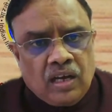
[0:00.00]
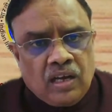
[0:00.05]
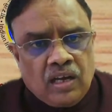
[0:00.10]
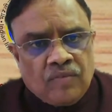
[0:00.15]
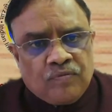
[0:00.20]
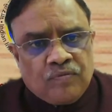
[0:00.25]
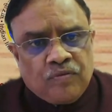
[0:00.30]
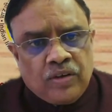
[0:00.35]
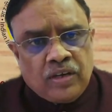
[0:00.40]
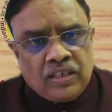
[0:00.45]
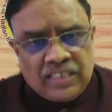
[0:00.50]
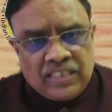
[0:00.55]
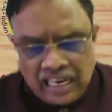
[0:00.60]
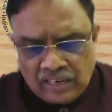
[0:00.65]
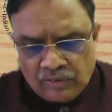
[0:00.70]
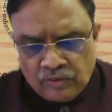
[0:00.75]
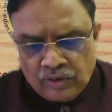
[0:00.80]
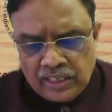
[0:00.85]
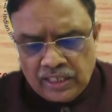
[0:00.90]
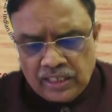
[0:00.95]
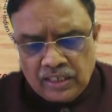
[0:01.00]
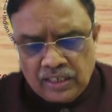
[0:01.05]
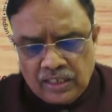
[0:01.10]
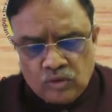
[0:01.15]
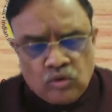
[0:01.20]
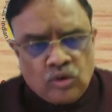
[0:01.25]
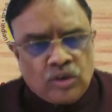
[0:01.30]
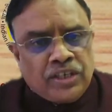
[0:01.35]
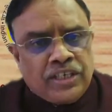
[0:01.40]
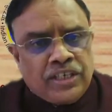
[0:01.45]
of January
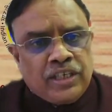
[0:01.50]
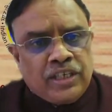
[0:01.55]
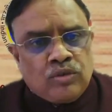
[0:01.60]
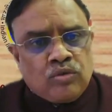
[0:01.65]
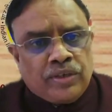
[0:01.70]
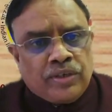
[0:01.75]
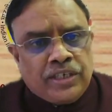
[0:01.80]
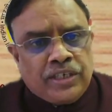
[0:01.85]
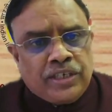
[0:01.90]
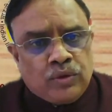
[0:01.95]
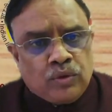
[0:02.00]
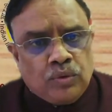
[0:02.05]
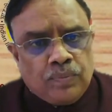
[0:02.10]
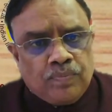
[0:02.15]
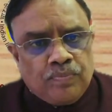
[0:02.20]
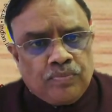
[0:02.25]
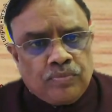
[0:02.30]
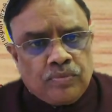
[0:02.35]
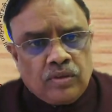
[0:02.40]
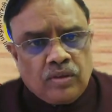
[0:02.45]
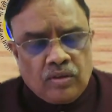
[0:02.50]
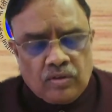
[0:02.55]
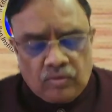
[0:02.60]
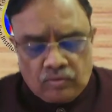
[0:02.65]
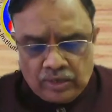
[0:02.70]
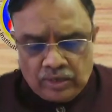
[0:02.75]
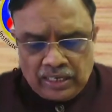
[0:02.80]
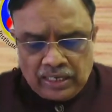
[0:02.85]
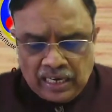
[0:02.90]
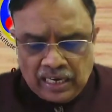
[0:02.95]
2022,
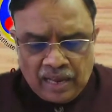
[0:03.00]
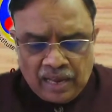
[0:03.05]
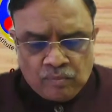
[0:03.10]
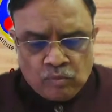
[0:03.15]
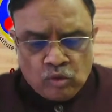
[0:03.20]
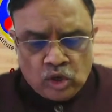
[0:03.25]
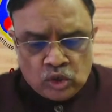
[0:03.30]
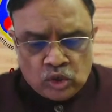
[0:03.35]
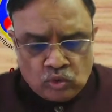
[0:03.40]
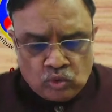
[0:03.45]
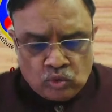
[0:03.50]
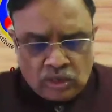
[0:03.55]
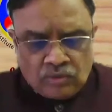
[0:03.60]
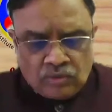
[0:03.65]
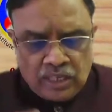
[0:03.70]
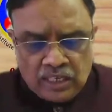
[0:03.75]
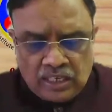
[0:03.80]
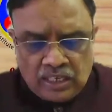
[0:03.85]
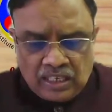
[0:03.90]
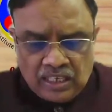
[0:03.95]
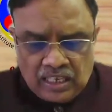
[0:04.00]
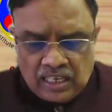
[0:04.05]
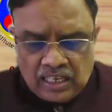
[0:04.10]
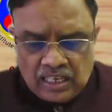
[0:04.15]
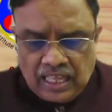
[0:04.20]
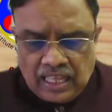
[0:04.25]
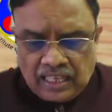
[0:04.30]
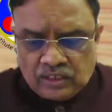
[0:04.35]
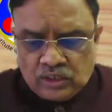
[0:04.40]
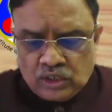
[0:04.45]
where I am also one of the
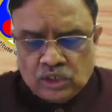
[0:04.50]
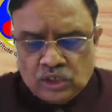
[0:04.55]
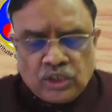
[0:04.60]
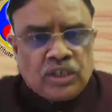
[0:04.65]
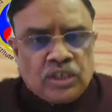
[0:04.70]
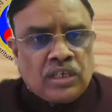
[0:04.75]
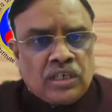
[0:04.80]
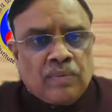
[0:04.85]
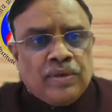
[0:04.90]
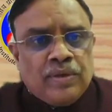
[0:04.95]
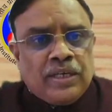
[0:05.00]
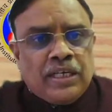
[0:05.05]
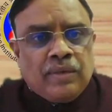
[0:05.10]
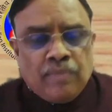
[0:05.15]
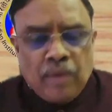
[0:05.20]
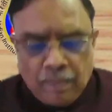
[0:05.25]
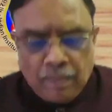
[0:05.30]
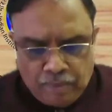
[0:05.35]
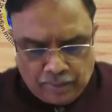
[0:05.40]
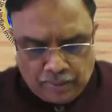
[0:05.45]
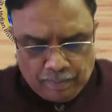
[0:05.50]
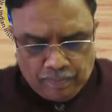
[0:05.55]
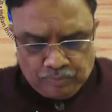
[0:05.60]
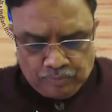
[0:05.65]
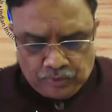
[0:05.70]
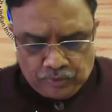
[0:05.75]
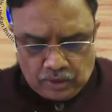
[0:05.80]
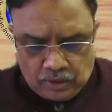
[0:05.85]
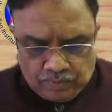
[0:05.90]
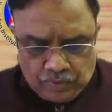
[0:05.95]
executive committee member.
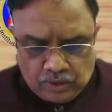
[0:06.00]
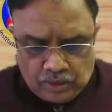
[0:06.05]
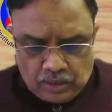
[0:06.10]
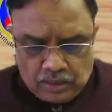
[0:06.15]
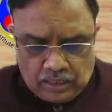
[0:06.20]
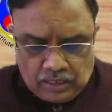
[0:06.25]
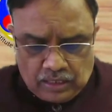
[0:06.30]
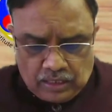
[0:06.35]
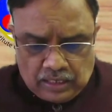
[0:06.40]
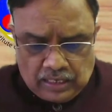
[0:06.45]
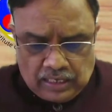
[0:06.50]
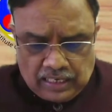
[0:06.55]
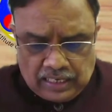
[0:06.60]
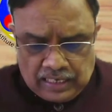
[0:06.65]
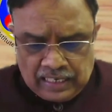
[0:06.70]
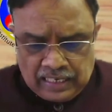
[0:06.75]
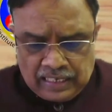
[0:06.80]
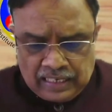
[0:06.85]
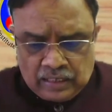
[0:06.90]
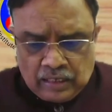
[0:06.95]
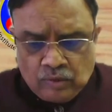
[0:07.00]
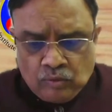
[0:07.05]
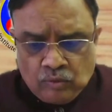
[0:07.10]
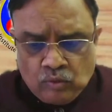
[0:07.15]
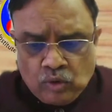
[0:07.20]
And